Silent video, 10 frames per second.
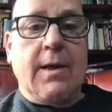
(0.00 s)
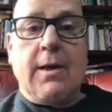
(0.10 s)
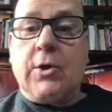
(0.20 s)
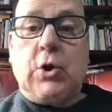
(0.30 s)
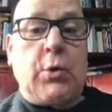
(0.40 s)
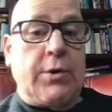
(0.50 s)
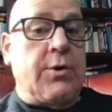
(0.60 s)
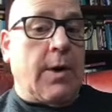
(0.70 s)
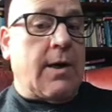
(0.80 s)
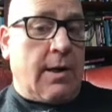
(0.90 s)
You can do
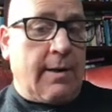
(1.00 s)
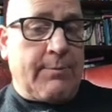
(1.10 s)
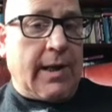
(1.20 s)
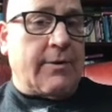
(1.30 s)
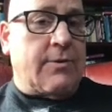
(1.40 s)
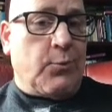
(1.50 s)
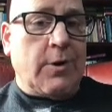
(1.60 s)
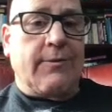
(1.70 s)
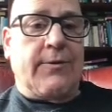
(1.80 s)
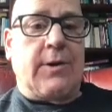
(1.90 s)
a complex
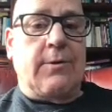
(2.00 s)
workflow